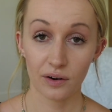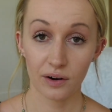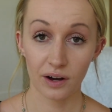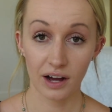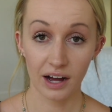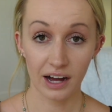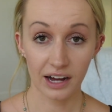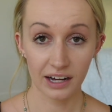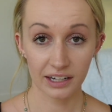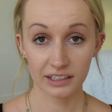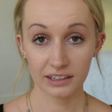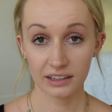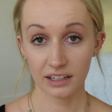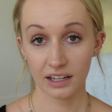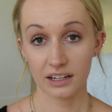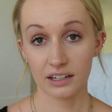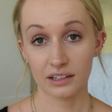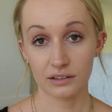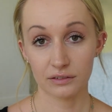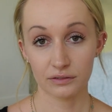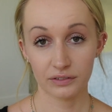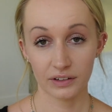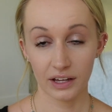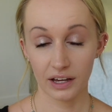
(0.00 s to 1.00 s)
I
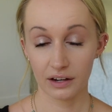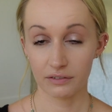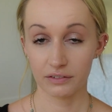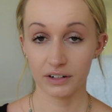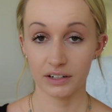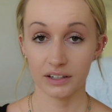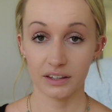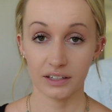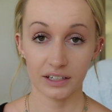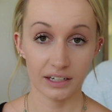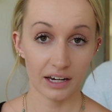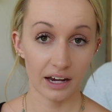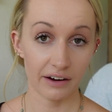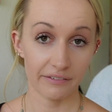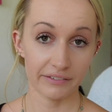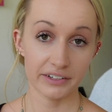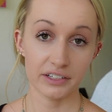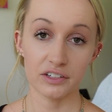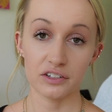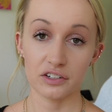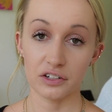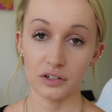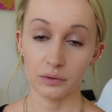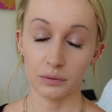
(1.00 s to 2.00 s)
love everything having
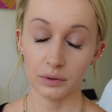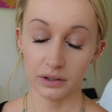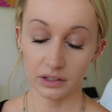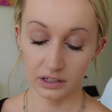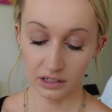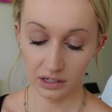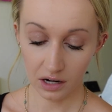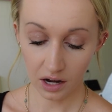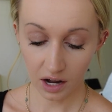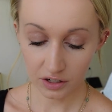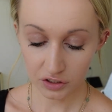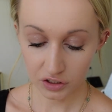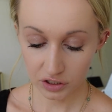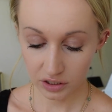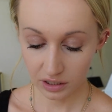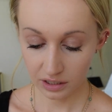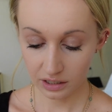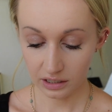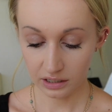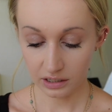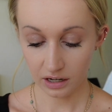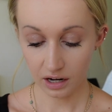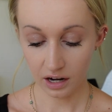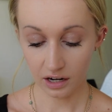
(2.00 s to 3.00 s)
to do with
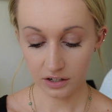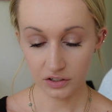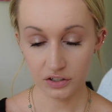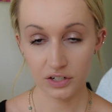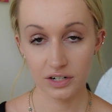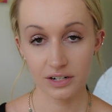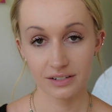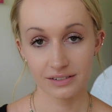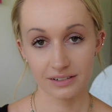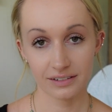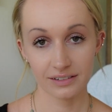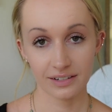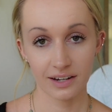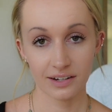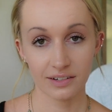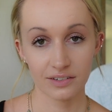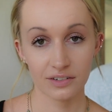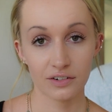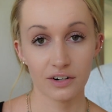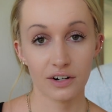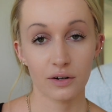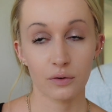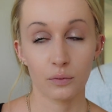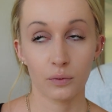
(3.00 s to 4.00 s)
Akasha. Akasha is a
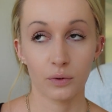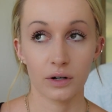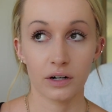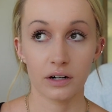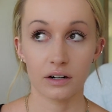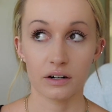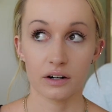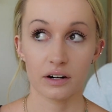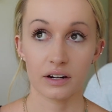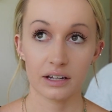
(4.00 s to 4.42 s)
Sanskrit word.